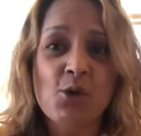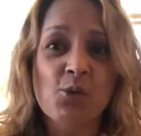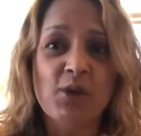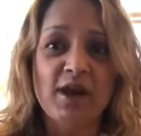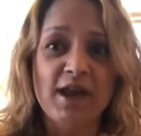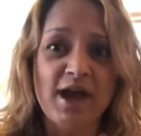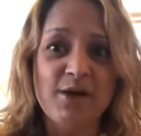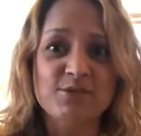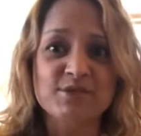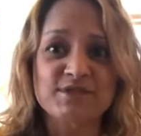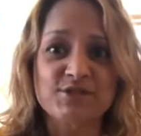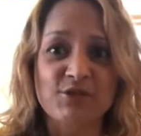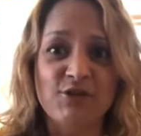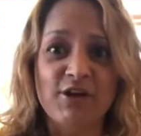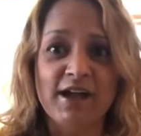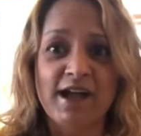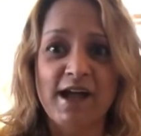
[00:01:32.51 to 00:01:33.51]
When I was
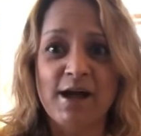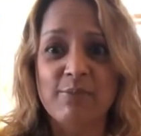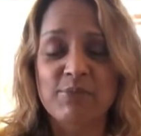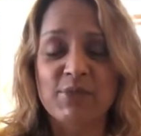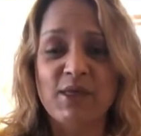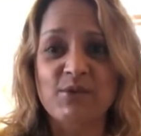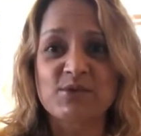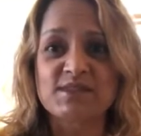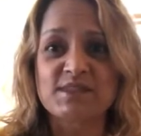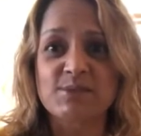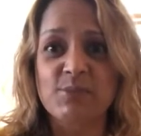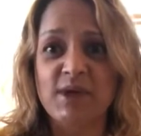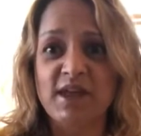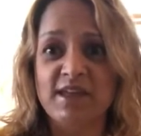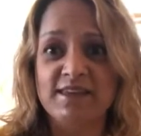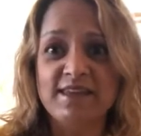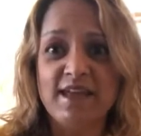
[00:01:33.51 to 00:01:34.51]
growing up, there was a
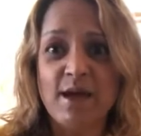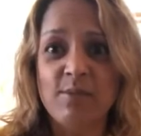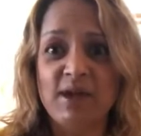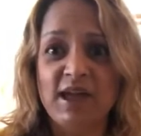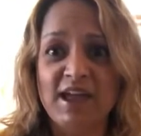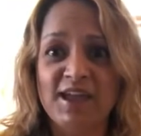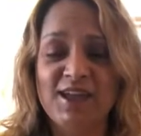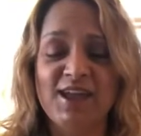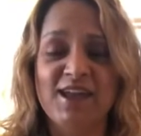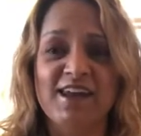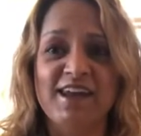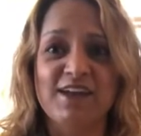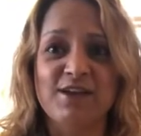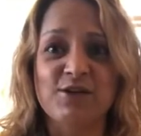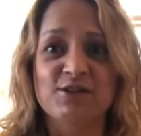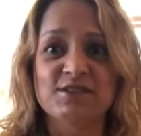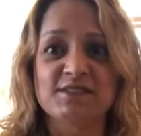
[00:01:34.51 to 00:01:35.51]
pandemic and
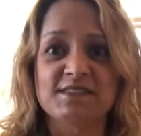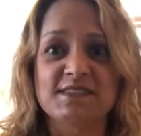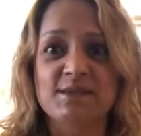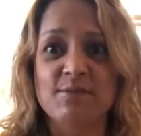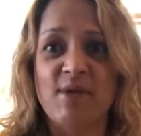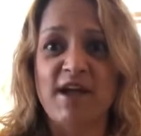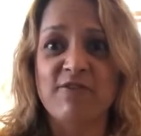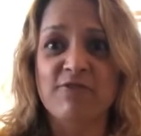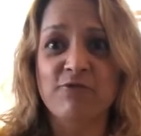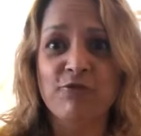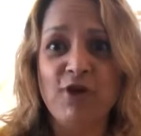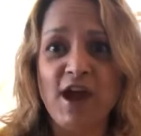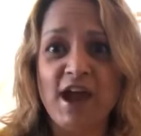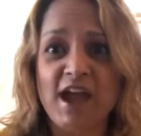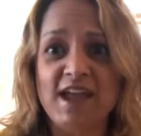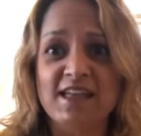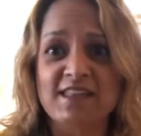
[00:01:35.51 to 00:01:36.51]
I couldn't see my
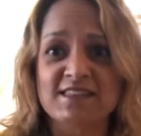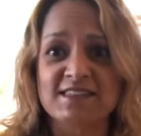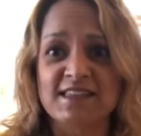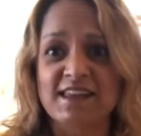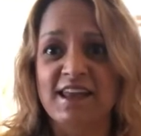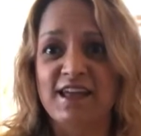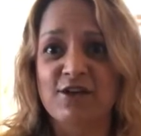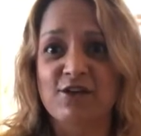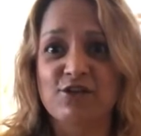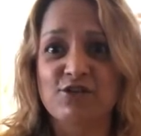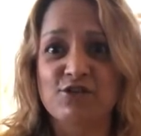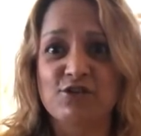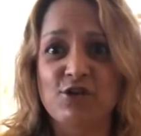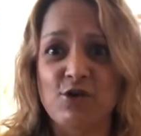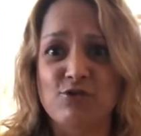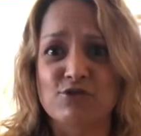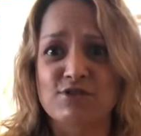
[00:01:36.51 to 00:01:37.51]
friends and I
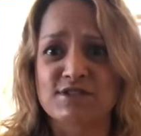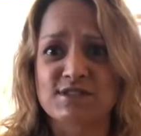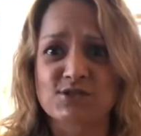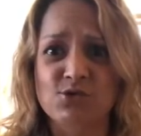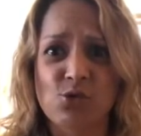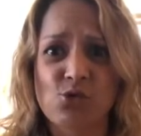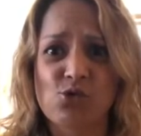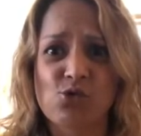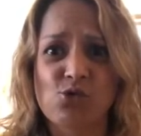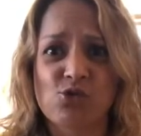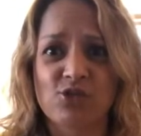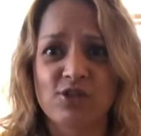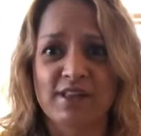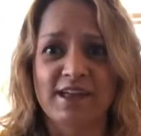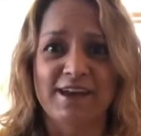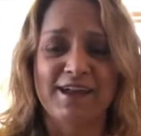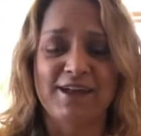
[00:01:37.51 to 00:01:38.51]
couldn't go to
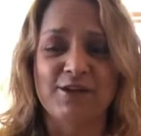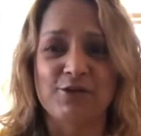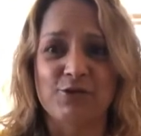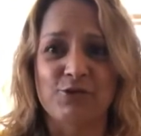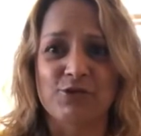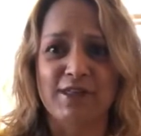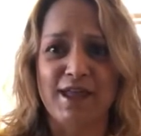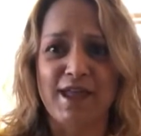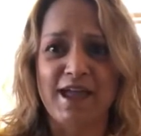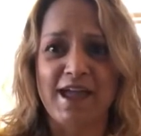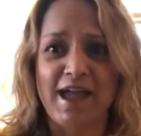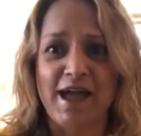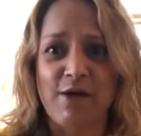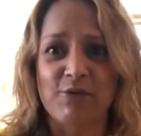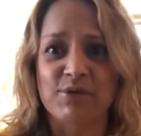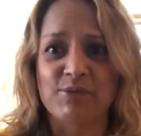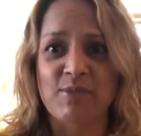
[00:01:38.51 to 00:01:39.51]
school and I could only hang
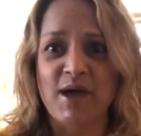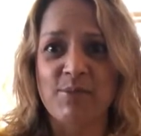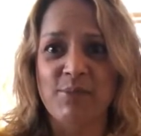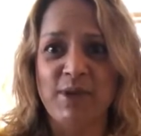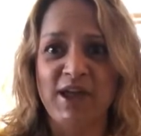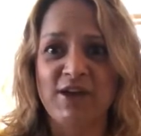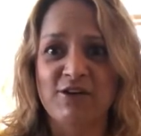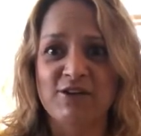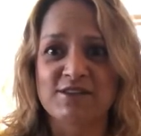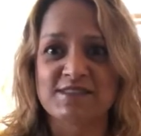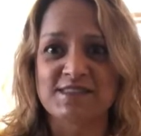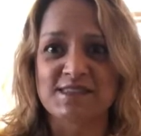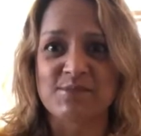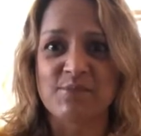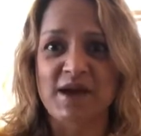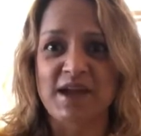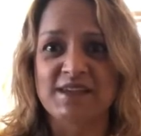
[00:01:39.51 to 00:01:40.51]
out with my
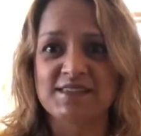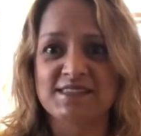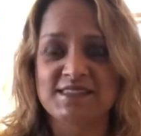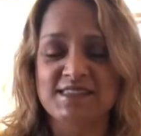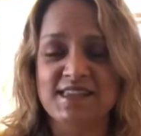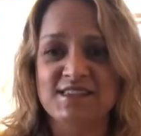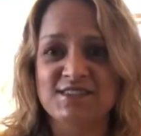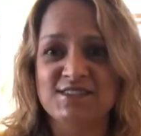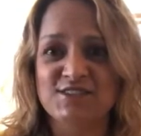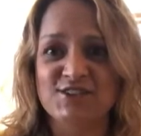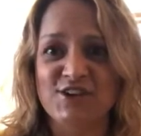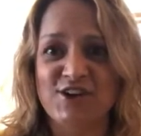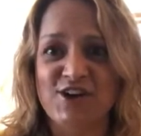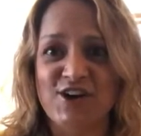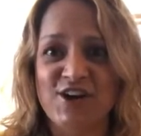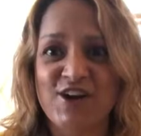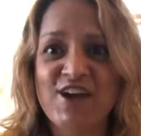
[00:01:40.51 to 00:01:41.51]
parents and my
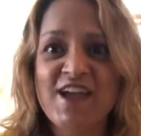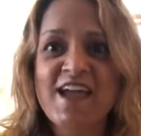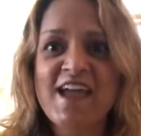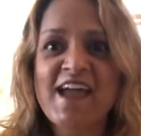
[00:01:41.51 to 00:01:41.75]
sister.